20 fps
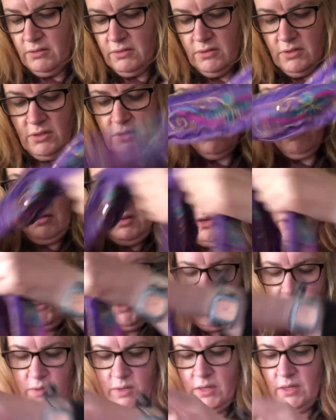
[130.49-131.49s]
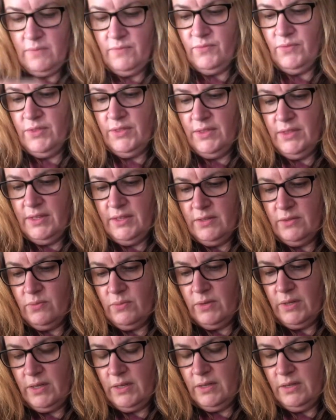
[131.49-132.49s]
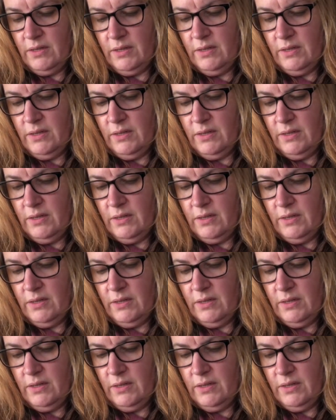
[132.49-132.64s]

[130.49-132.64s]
So I'm doing it this way,